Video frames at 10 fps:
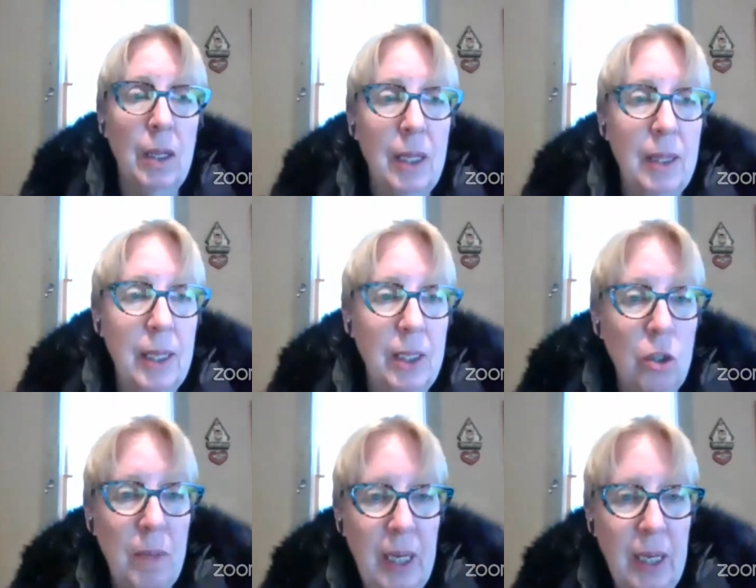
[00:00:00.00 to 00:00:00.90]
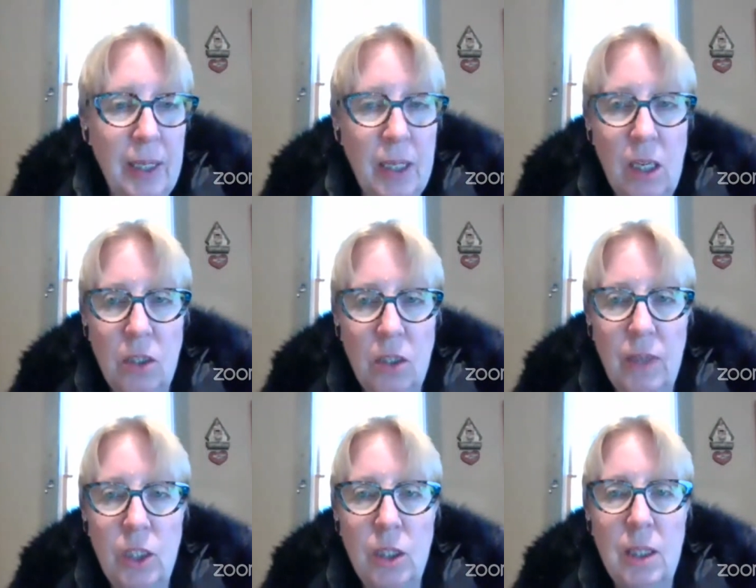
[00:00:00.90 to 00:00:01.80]
-hmm. that mm-hmm. they should be on
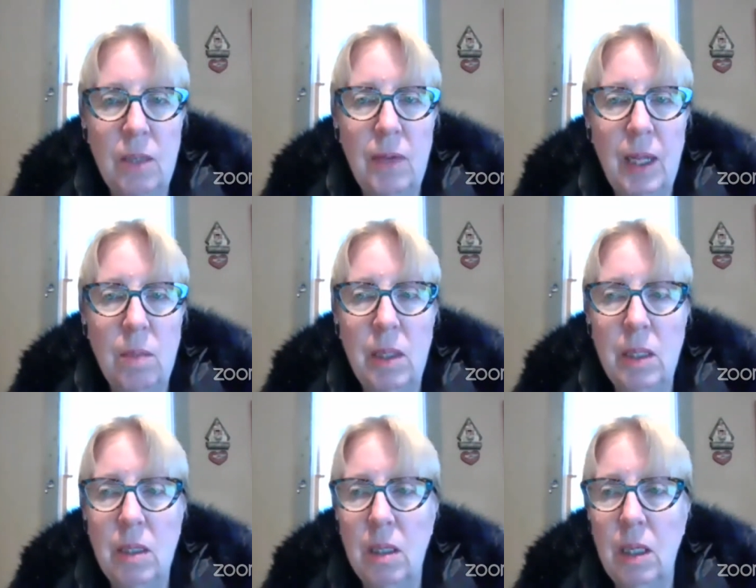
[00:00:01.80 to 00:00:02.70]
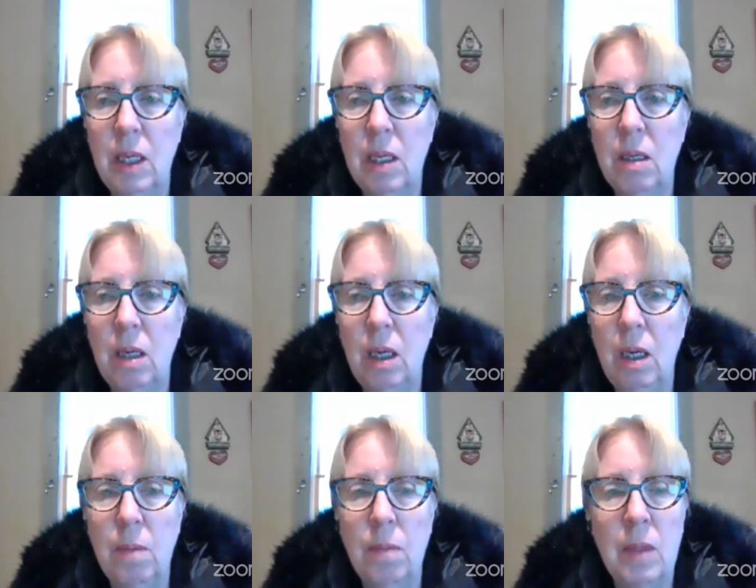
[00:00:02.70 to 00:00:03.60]
conservation and development. And
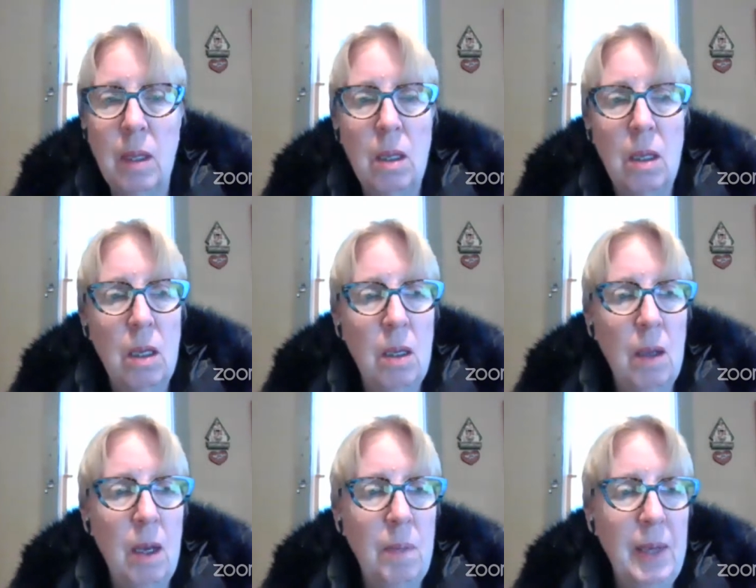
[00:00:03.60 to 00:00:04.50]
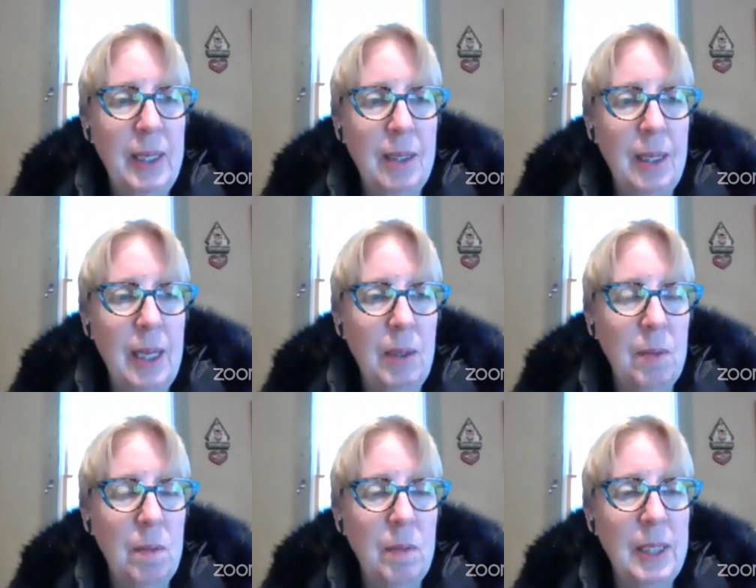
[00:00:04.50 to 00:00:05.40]
um, uh, based on that
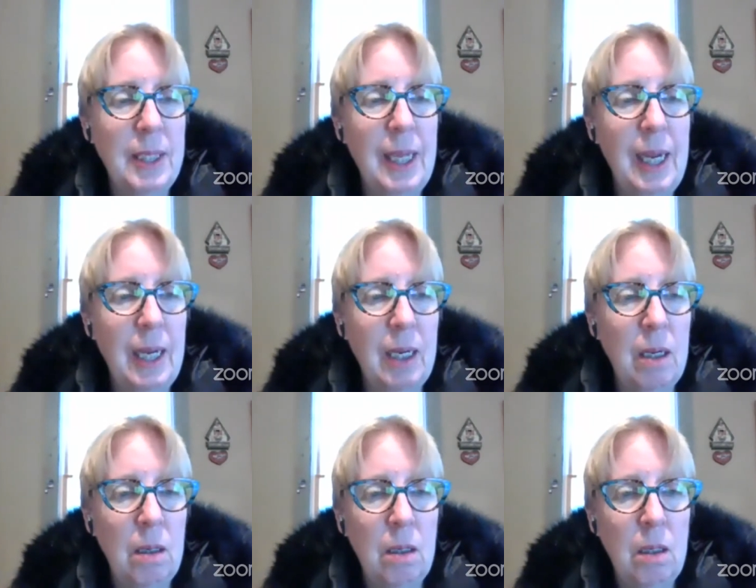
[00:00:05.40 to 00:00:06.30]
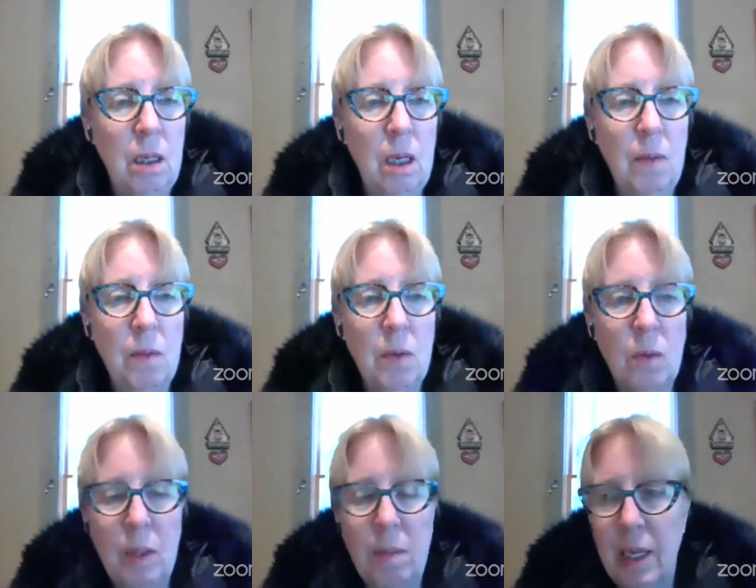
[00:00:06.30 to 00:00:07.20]
mistake, uh,
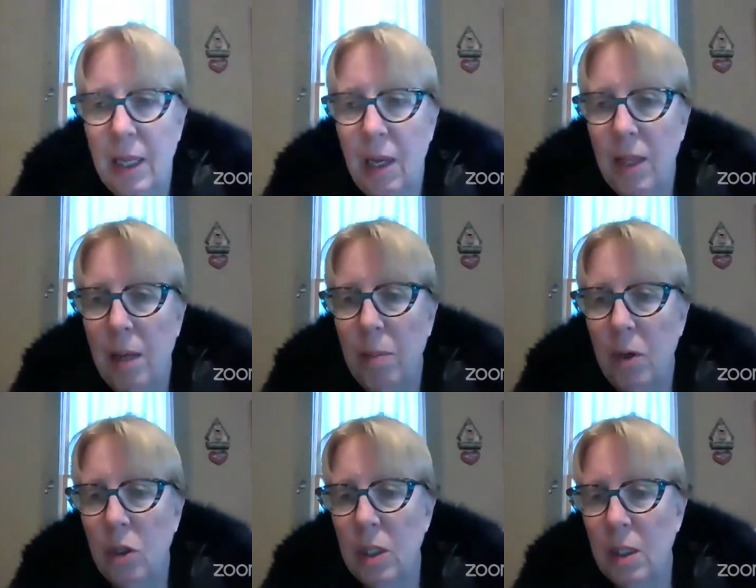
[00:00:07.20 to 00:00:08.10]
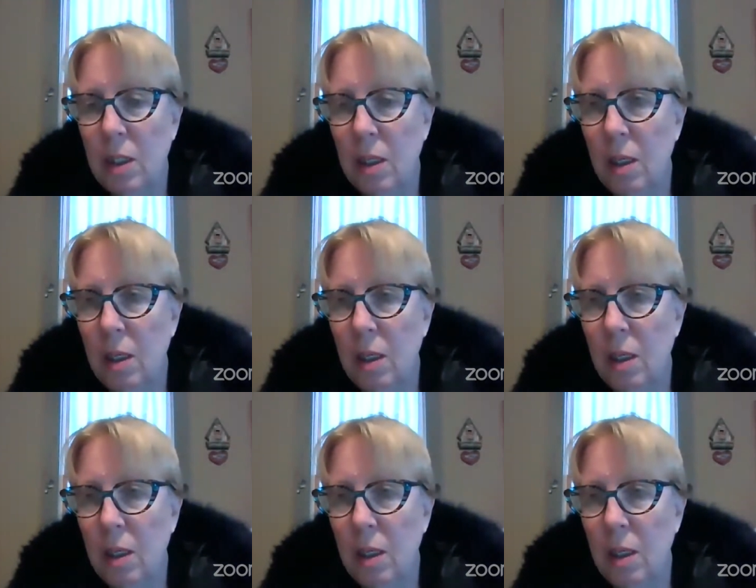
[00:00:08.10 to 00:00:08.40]
we may allow that person to